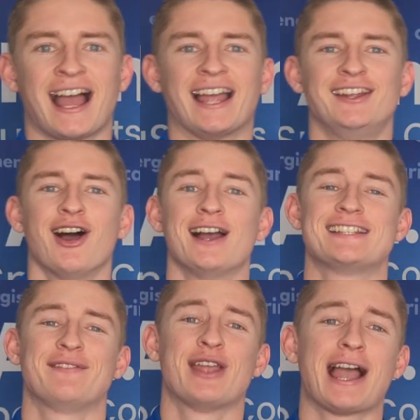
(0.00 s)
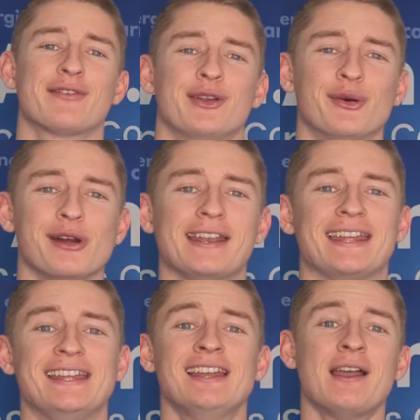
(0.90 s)
And guys, if you haven't
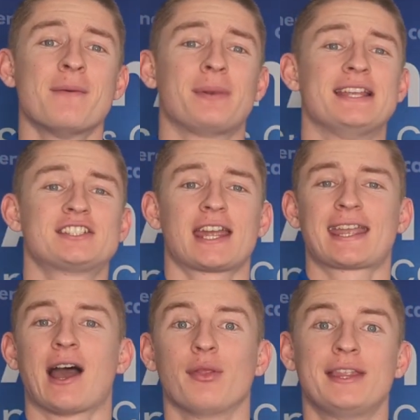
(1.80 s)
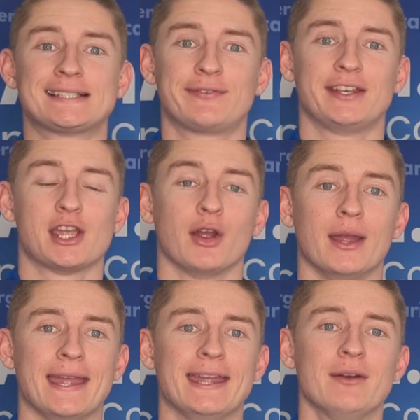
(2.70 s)
already, please check out this video
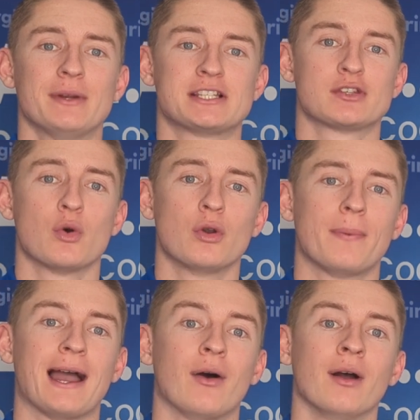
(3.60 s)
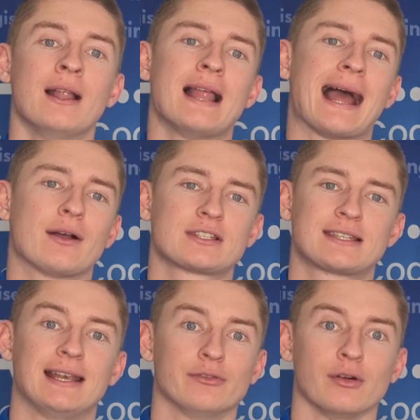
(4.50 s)
here, which is all about how to
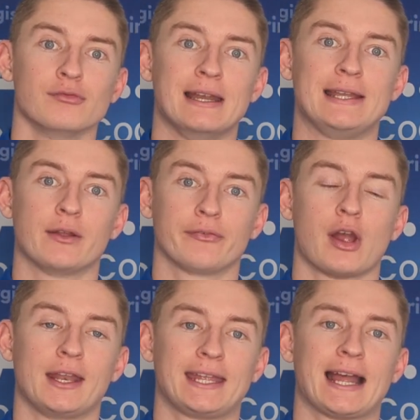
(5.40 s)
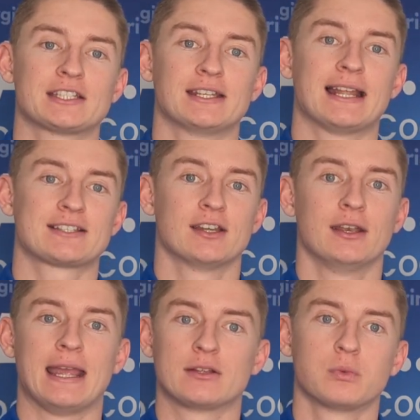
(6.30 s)
deliver a really good throwing and catching lesson.
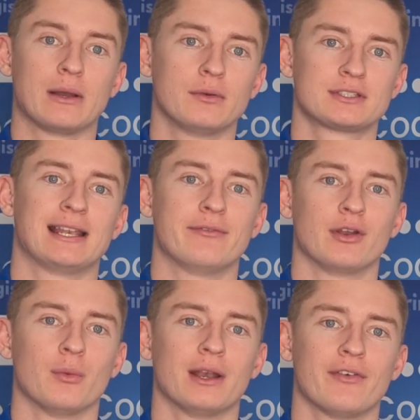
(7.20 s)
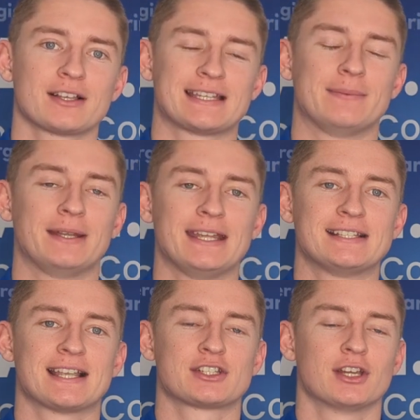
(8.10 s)
It was delivered at one of our CPD
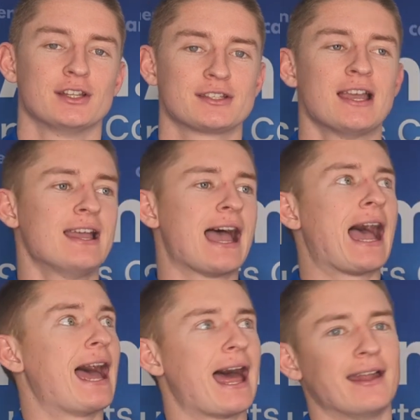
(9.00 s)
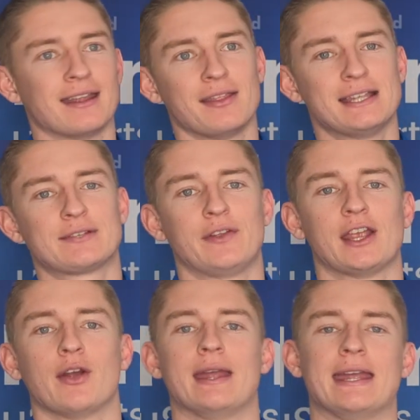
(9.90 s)
sessions. And this
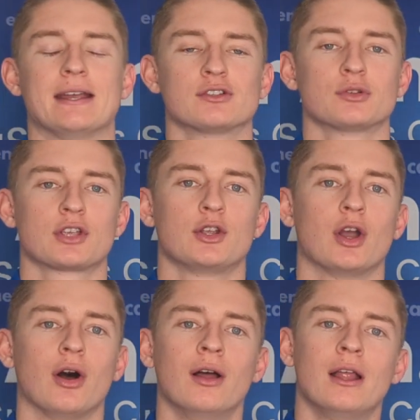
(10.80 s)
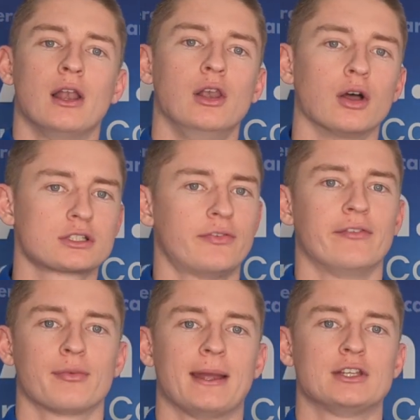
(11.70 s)
video here has also got lots of
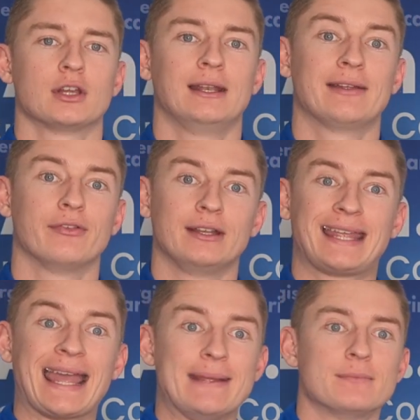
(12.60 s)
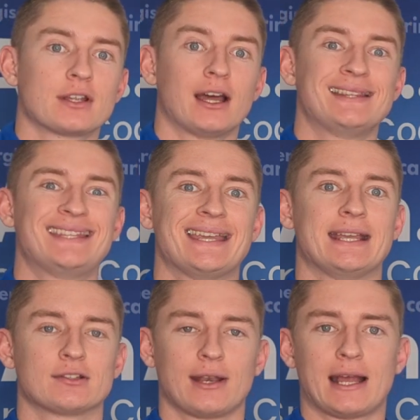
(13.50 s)
information, different games and
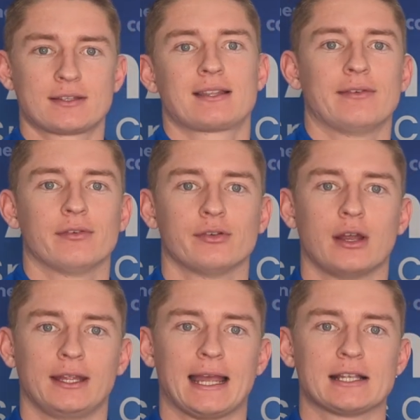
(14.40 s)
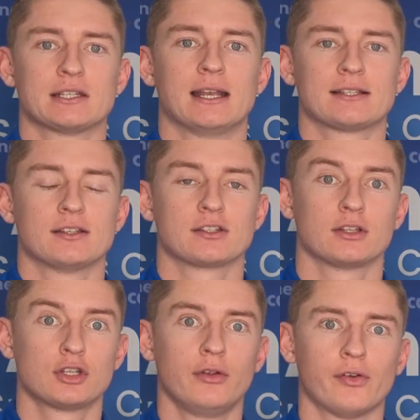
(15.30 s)
ideas on how to deliver a throwing and catching lesson. So
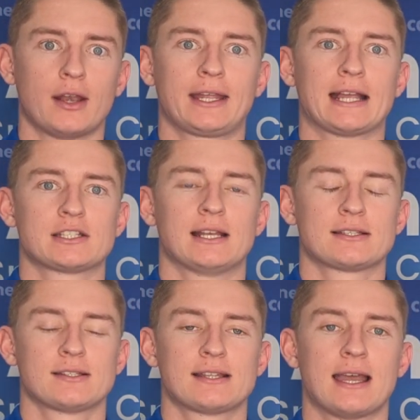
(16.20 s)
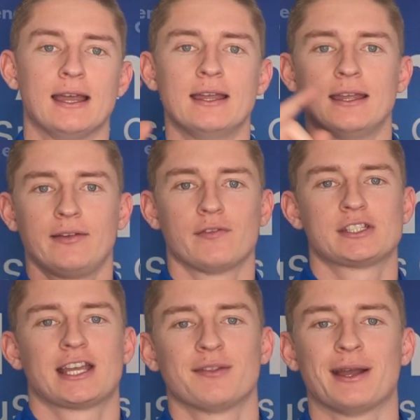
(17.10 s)
2 throwing and catching lessons there if you haven't
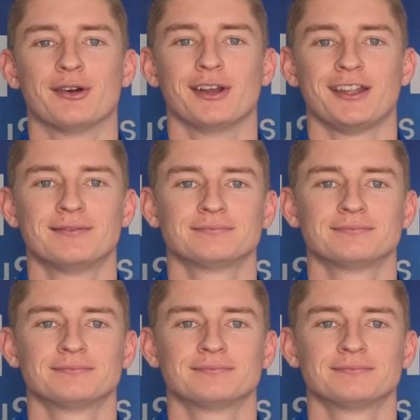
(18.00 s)
checked them out already.